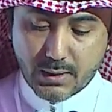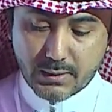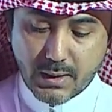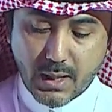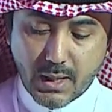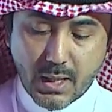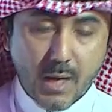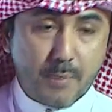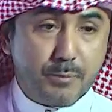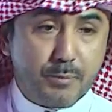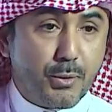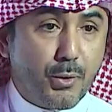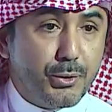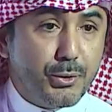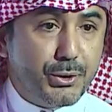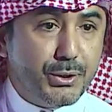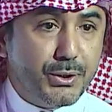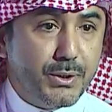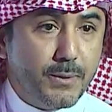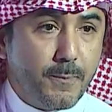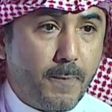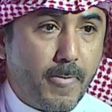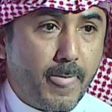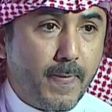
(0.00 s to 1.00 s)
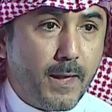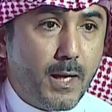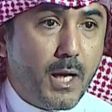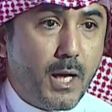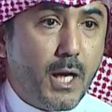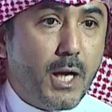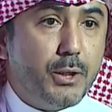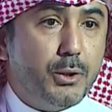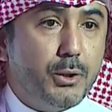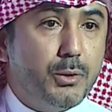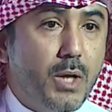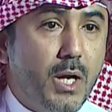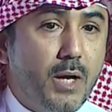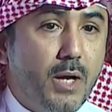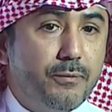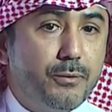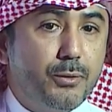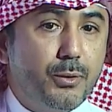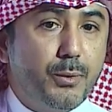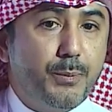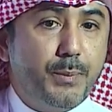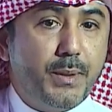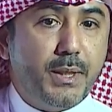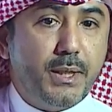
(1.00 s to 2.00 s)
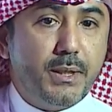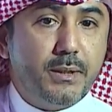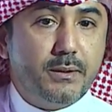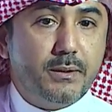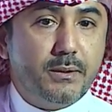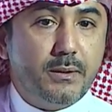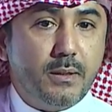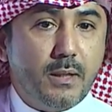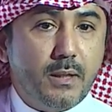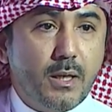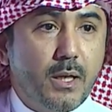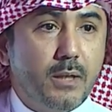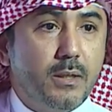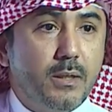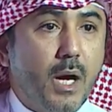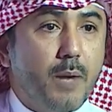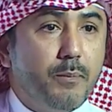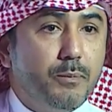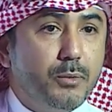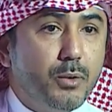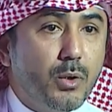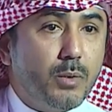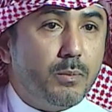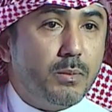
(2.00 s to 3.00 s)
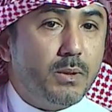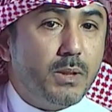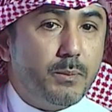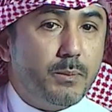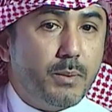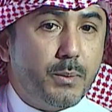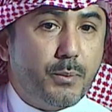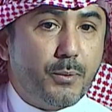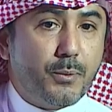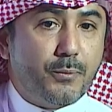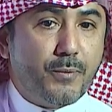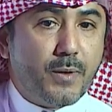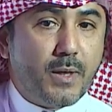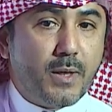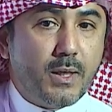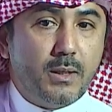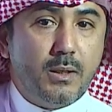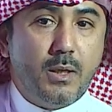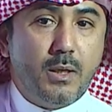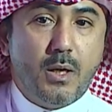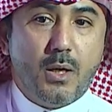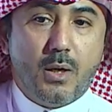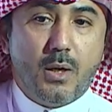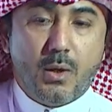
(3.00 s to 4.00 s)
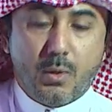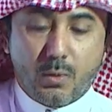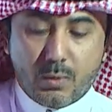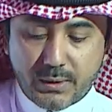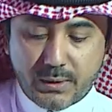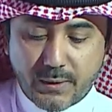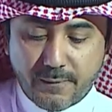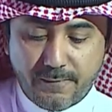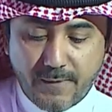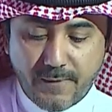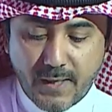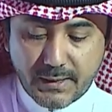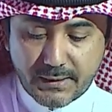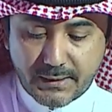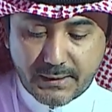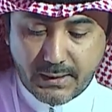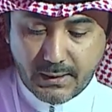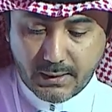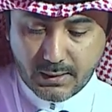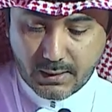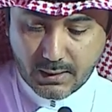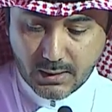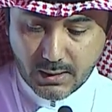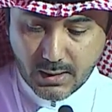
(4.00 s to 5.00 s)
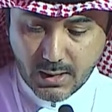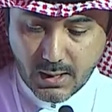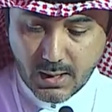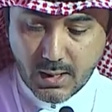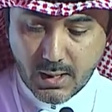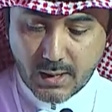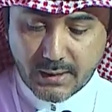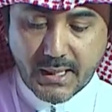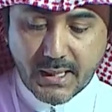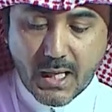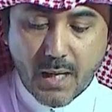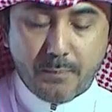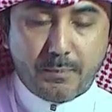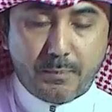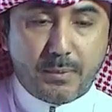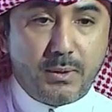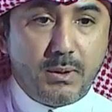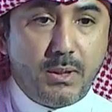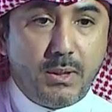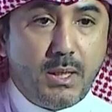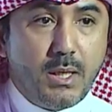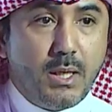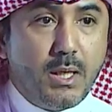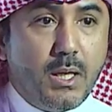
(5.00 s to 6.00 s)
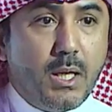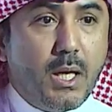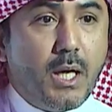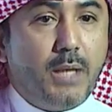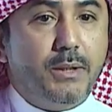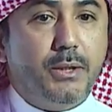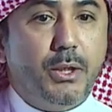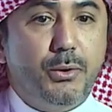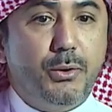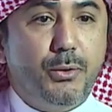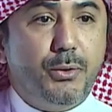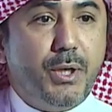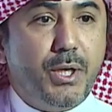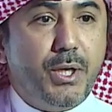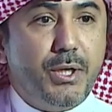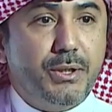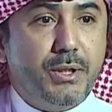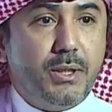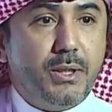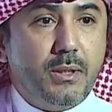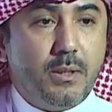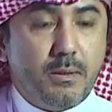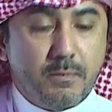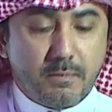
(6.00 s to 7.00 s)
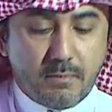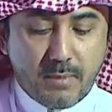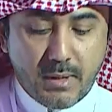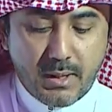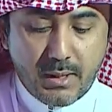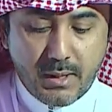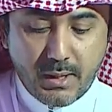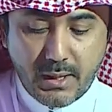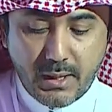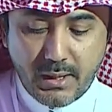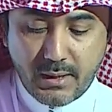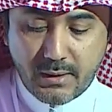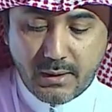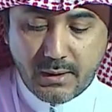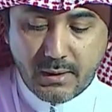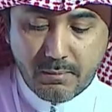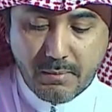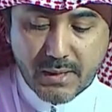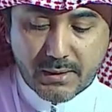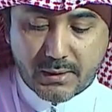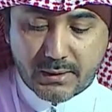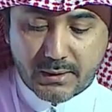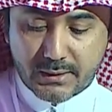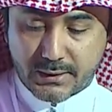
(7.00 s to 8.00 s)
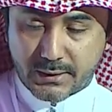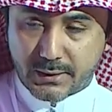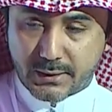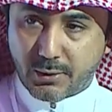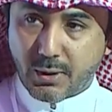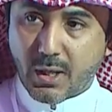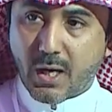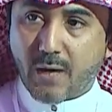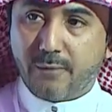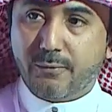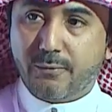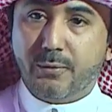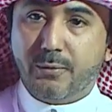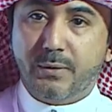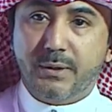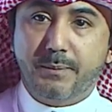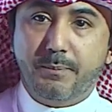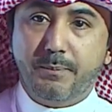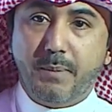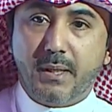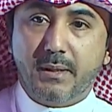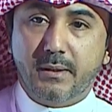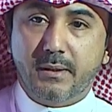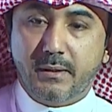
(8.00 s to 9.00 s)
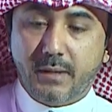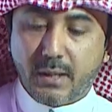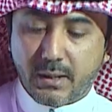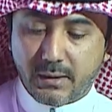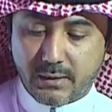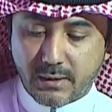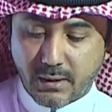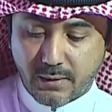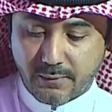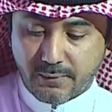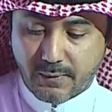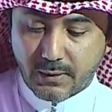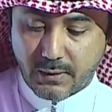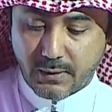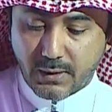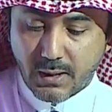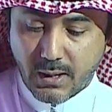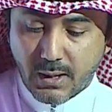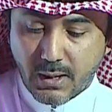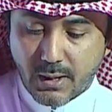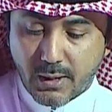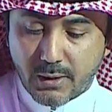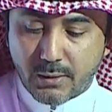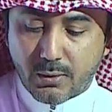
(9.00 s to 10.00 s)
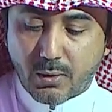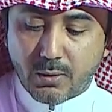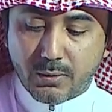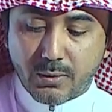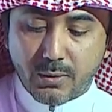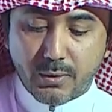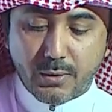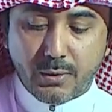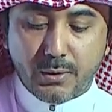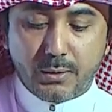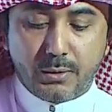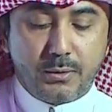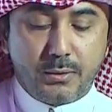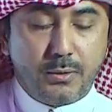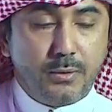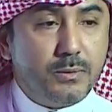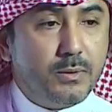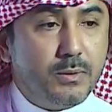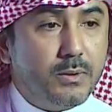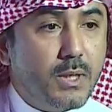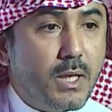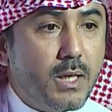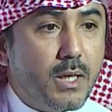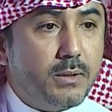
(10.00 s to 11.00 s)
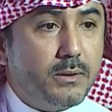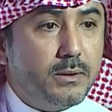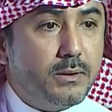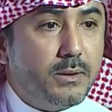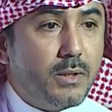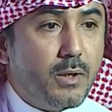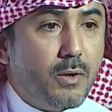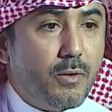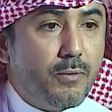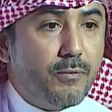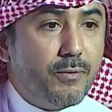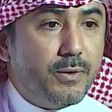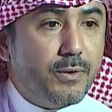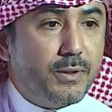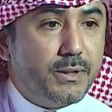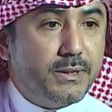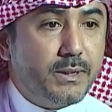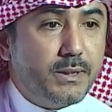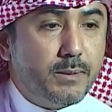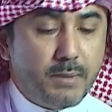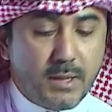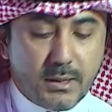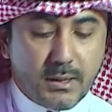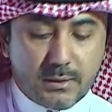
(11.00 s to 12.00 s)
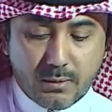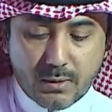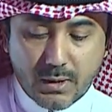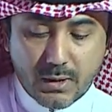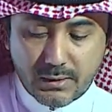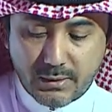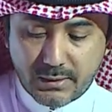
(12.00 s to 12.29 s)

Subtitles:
approach, and you have to repeat an abnormal lipid profile with a fasting sample, and the duration here matters. So you have to respect the interval in order to not overestimate or underestimate.